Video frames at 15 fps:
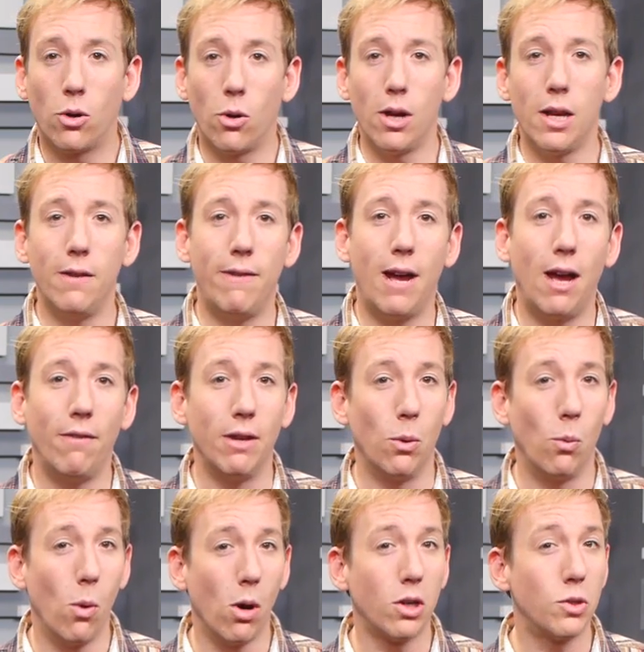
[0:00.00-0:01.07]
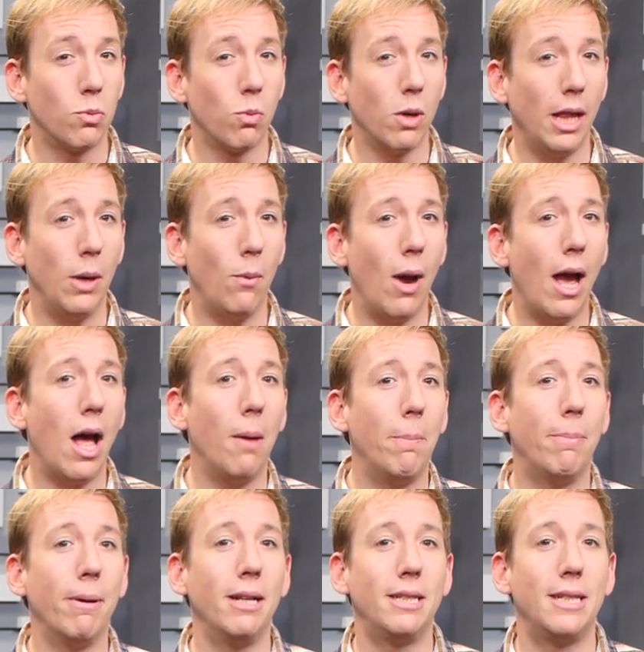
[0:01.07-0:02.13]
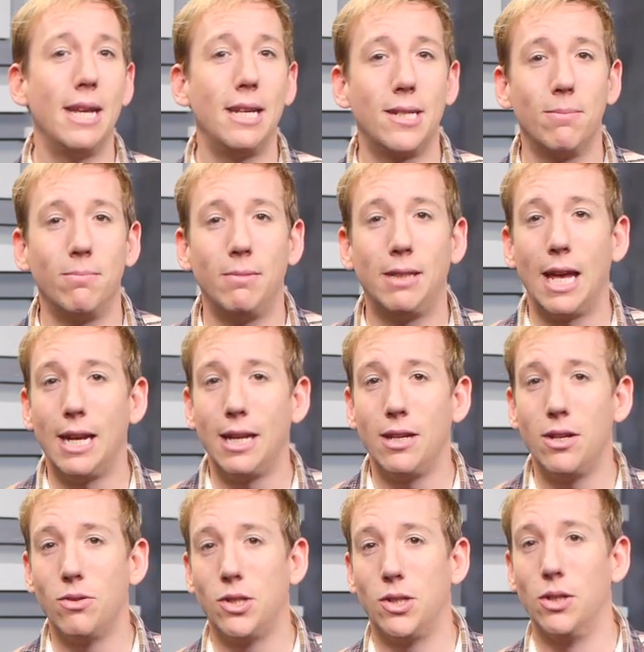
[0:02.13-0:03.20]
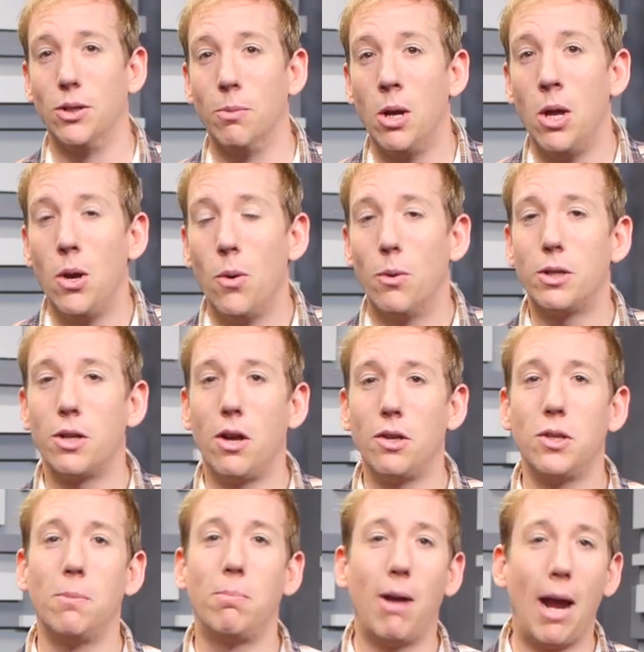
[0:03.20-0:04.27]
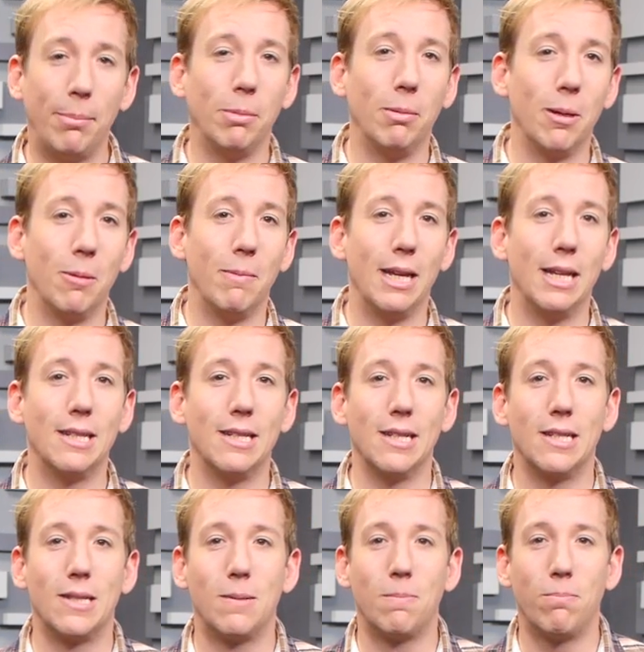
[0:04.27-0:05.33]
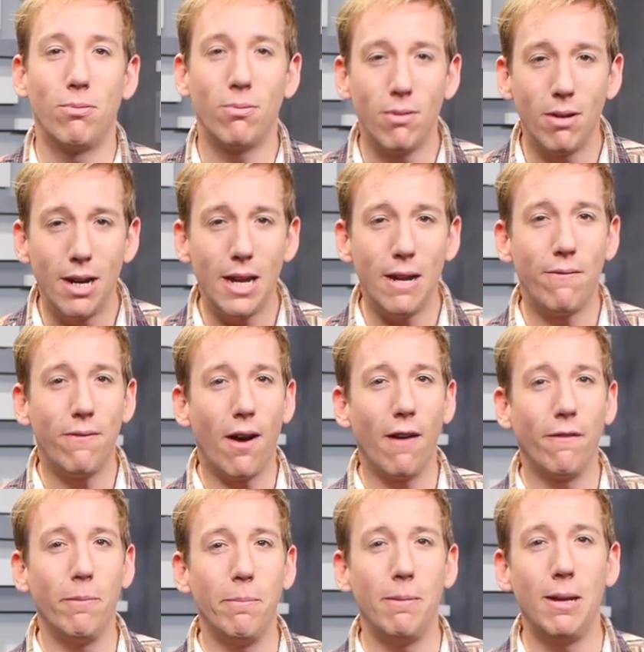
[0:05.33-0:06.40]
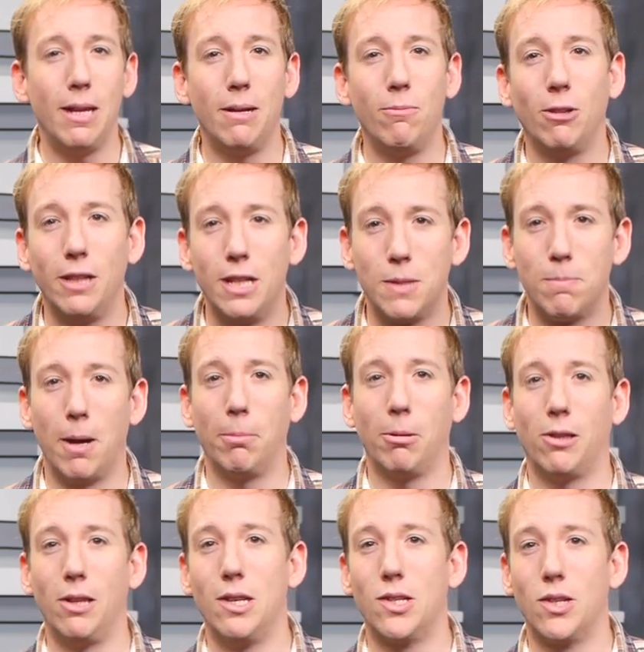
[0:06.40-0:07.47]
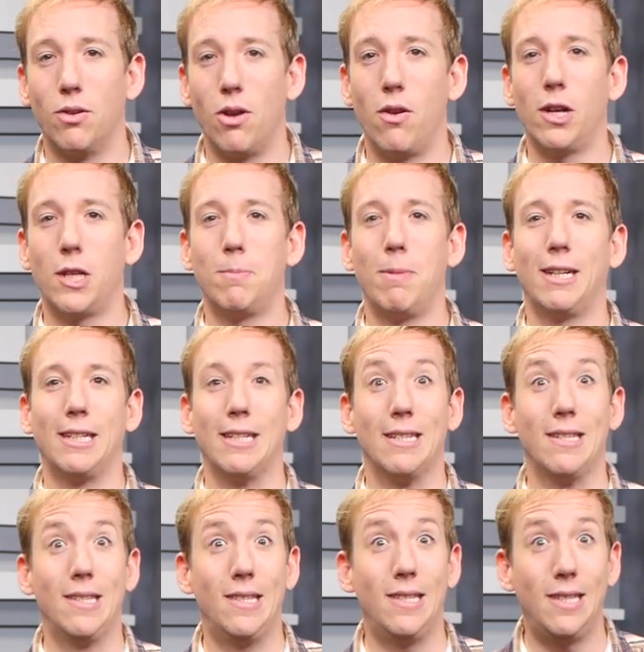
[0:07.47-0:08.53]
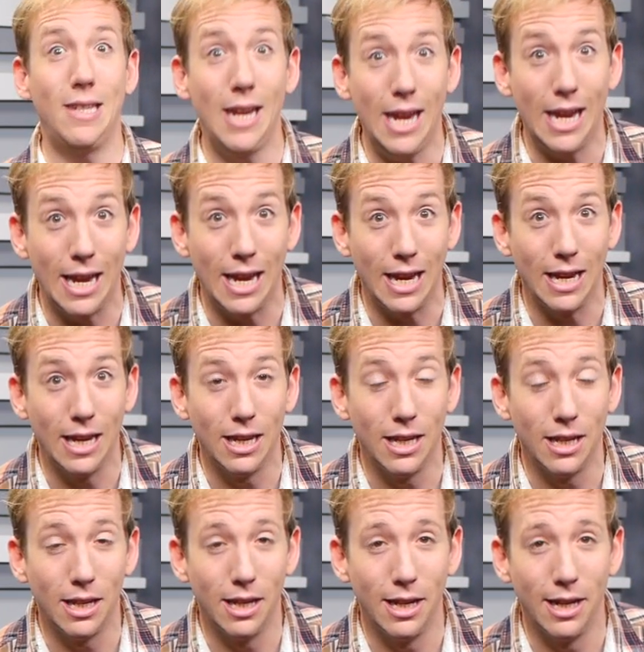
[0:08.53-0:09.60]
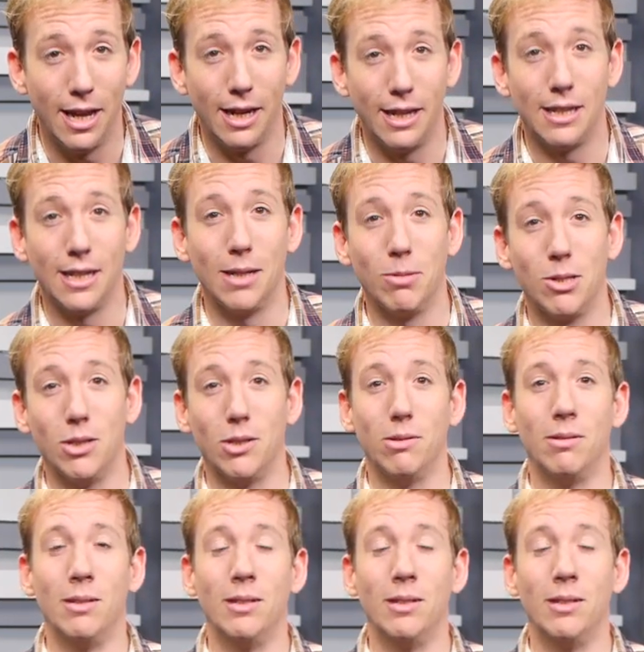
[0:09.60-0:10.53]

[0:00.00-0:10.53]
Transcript: According to Valve, it works really well, but takes some getting used to, which also probably means it's pretty far from being released publicly, so don't expect to see it anytime soon.